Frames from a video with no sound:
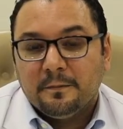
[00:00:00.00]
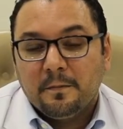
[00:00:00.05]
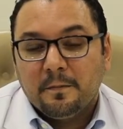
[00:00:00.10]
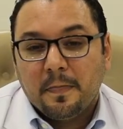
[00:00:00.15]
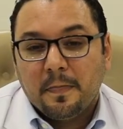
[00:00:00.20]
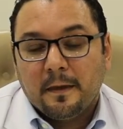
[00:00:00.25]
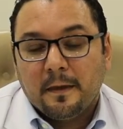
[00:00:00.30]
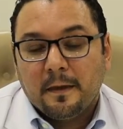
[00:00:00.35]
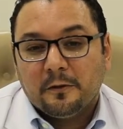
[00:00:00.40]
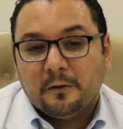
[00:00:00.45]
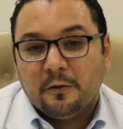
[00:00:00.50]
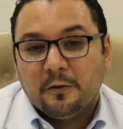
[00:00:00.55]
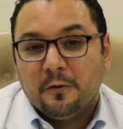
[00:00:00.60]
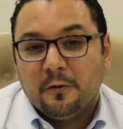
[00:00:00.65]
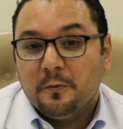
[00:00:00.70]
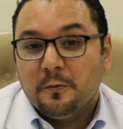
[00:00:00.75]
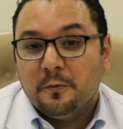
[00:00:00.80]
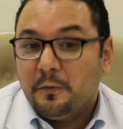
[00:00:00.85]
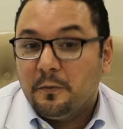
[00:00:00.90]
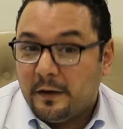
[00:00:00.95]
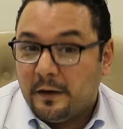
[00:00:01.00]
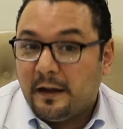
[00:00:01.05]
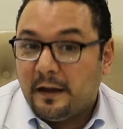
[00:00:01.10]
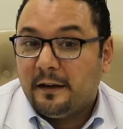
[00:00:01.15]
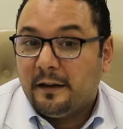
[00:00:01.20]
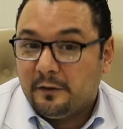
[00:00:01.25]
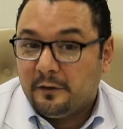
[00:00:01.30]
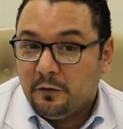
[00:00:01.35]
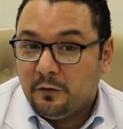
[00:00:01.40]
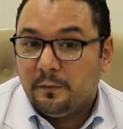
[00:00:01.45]
So we can
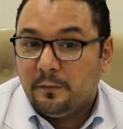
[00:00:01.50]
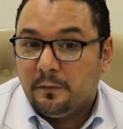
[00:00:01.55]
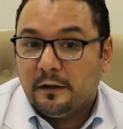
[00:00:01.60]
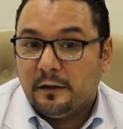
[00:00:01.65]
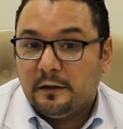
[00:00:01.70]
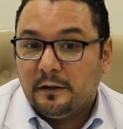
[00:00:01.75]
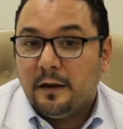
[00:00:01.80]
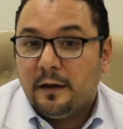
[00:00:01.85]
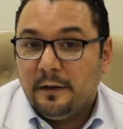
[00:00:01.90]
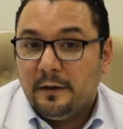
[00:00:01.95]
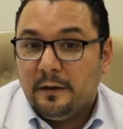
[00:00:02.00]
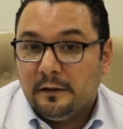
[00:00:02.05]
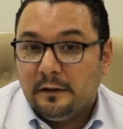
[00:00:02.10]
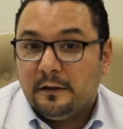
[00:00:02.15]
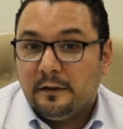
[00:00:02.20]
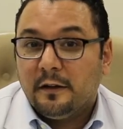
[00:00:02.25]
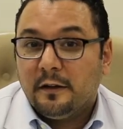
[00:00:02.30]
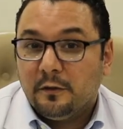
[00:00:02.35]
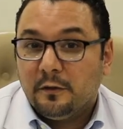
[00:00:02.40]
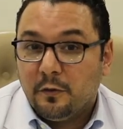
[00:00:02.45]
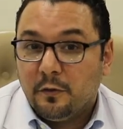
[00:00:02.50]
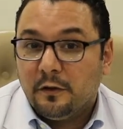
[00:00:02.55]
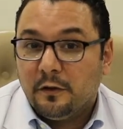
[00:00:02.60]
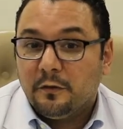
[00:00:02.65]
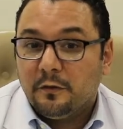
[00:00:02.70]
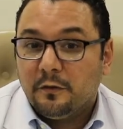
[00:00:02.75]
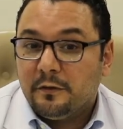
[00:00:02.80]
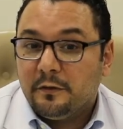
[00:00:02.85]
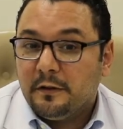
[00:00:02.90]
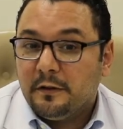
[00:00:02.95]
assume that diabetes is one
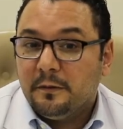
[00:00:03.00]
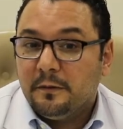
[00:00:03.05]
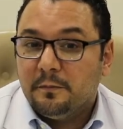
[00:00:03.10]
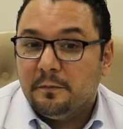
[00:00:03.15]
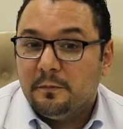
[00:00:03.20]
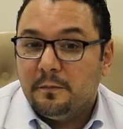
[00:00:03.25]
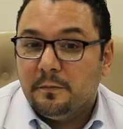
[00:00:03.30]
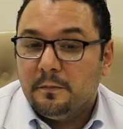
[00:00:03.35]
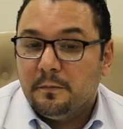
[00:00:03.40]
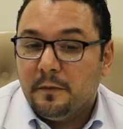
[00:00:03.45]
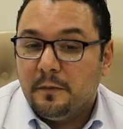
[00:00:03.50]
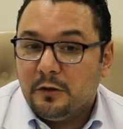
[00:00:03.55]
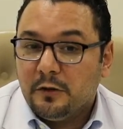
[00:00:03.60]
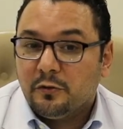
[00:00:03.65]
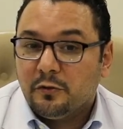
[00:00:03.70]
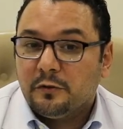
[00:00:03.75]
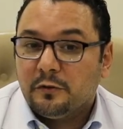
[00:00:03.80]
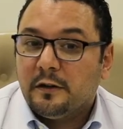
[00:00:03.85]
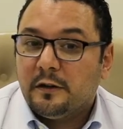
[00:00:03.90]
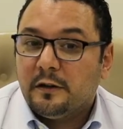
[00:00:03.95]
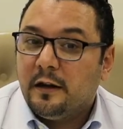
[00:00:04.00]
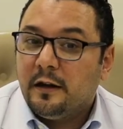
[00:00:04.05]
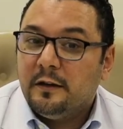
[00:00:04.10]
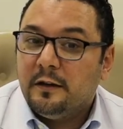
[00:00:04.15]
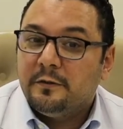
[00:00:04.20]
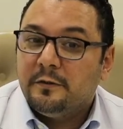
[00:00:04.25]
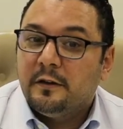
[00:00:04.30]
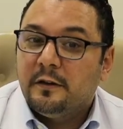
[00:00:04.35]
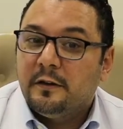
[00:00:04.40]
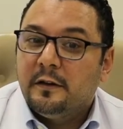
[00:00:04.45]
of the major
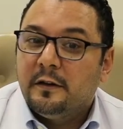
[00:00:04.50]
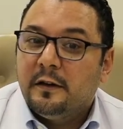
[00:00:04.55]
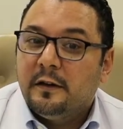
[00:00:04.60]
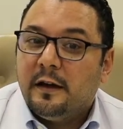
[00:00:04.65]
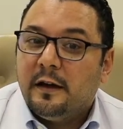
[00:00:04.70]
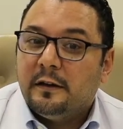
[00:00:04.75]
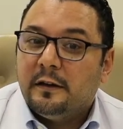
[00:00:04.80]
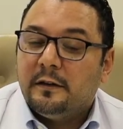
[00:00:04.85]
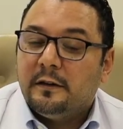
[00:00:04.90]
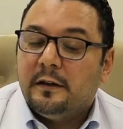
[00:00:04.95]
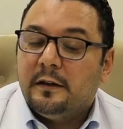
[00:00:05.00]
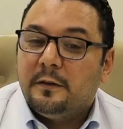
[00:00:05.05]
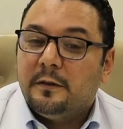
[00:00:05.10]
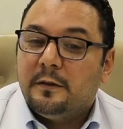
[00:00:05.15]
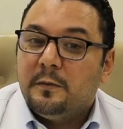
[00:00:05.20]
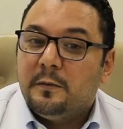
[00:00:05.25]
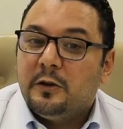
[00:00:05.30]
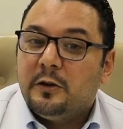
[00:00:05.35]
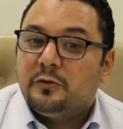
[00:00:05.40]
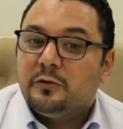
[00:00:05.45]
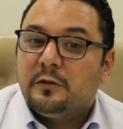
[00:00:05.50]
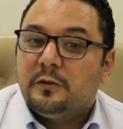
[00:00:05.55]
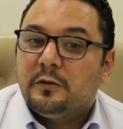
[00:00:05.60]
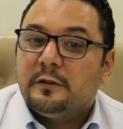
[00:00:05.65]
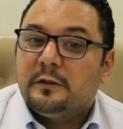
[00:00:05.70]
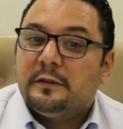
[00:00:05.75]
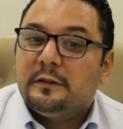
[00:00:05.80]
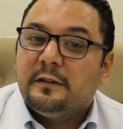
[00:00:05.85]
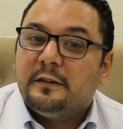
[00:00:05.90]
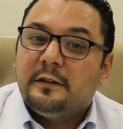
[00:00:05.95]
drive and the major
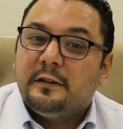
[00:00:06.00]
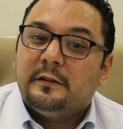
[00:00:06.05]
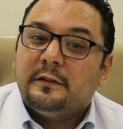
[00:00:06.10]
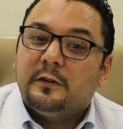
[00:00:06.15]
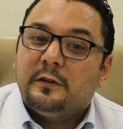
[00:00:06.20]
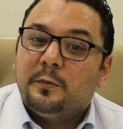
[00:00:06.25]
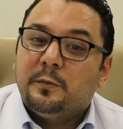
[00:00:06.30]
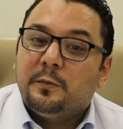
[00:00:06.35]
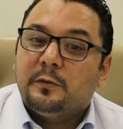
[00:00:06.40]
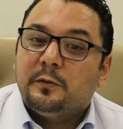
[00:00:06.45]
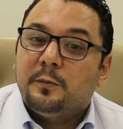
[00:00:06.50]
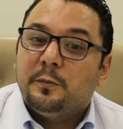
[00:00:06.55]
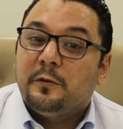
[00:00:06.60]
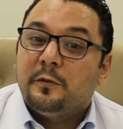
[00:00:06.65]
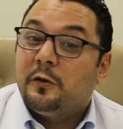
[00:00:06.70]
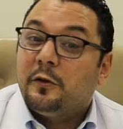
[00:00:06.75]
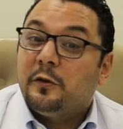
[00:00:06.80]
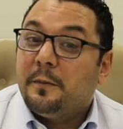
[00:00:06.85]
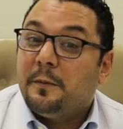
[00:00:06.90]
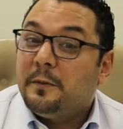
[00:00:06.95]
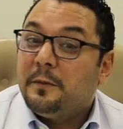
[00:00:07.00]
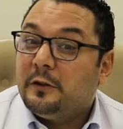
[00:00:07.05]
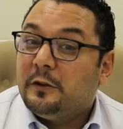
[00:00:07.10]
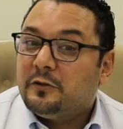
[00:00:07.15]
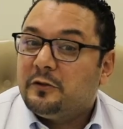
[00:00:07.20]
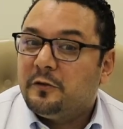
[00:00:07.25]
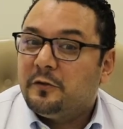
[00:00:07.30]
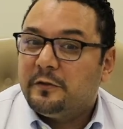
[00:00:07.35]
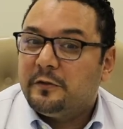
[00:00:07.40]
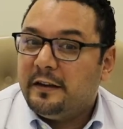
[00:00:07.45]
disease responsible for
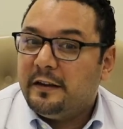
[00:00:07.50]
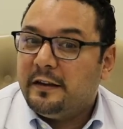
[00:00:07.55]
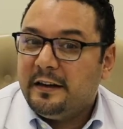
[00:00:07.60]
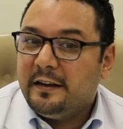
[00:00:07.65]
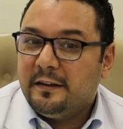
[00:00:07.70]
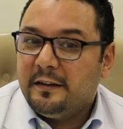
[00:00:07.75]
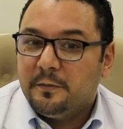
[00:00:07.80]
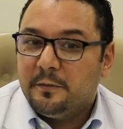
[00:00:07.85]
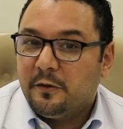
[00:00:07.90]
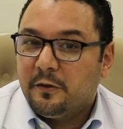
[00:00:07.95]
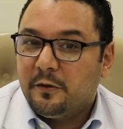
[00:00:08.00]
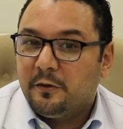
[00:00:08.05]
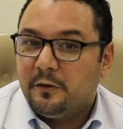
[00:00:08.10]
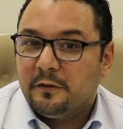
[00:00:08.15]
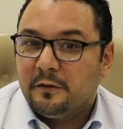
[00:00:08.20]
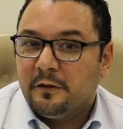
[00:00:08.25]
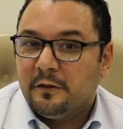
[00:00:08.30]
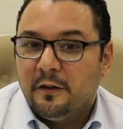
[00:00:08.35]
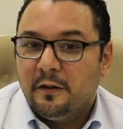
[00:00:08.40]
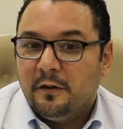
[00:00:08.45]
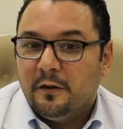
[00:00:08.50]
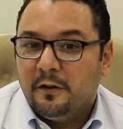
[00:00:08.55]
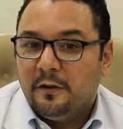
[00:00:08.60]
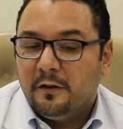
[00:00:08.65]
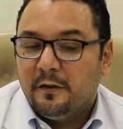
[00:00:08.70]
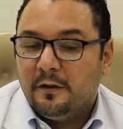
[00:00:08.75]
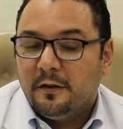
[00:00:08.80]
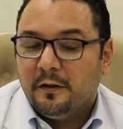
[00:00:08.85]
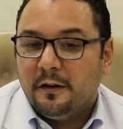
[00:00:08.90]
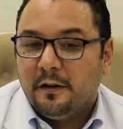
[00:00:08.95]
amputation of the leg because
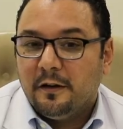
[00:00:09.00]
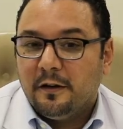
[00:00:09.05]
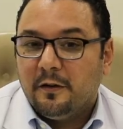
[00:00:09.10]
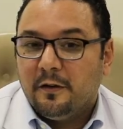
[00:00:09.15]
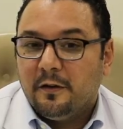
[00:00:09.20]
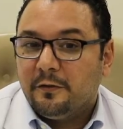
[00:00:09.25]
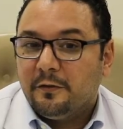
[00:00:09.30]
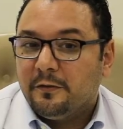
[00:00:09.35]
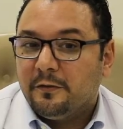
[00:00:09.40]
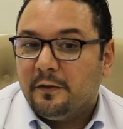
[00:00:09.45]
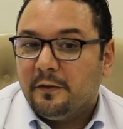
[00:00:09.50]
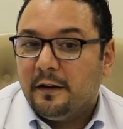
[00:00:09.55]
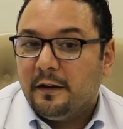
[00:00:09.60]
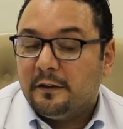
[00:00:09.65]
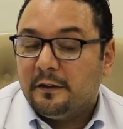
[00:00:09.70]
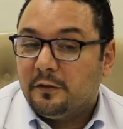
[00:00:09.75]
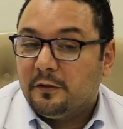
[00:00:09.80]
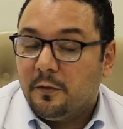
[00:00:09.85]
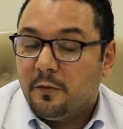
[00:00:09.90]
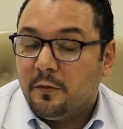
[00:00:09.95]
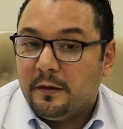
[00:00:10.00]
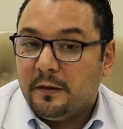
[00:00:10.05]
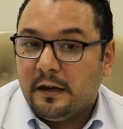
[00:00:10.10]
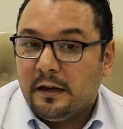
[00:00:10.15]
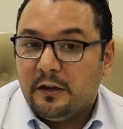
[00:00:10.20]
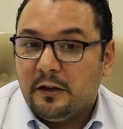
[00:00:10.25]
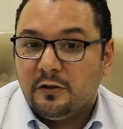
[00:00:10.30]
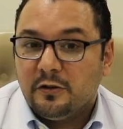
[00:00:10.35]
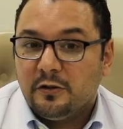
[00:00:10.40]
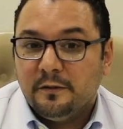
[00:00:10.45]
of its
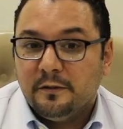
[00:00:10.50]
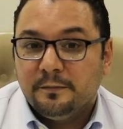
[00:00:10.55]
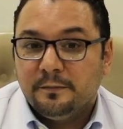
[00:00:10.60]
complication.